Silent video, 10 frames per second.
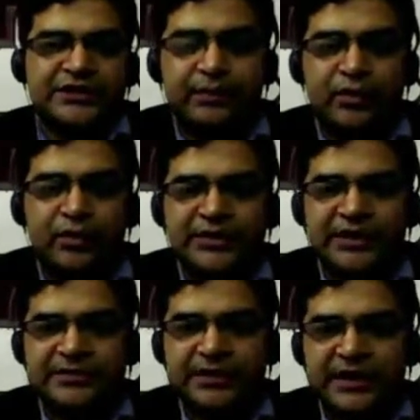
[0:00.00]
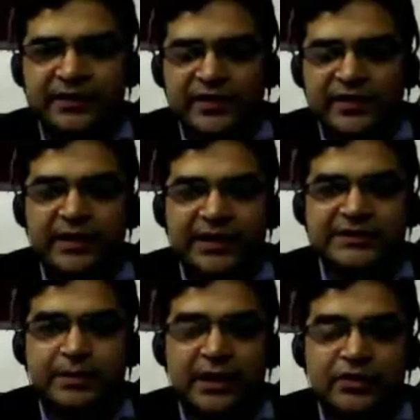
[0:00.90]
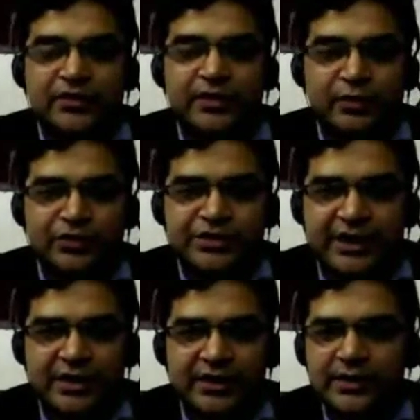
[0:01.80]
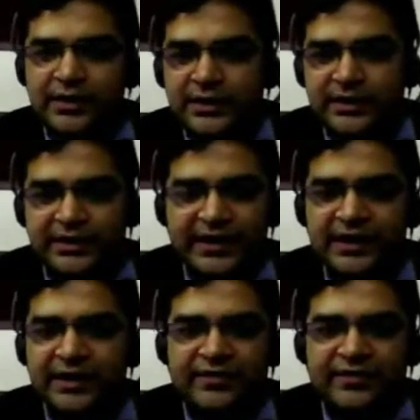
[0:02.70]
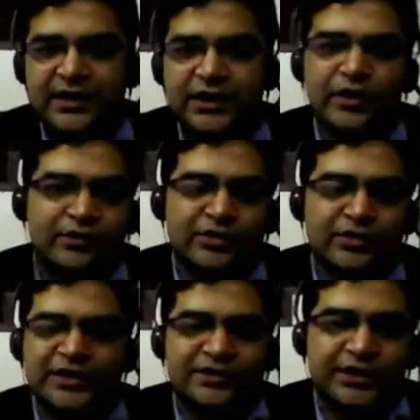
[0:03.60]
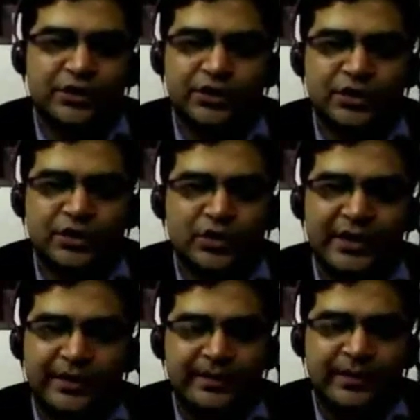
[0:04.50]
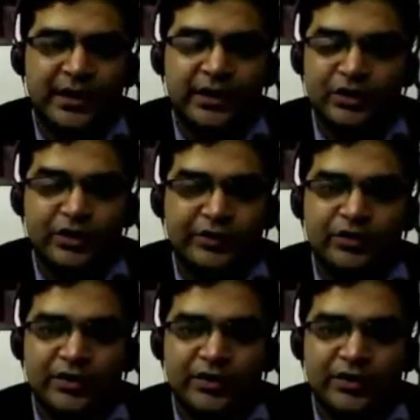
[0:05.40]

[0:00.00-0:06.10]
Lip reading: chat box has been developed as a part of the project, then definitely you have to transfer it to the new guy. You have to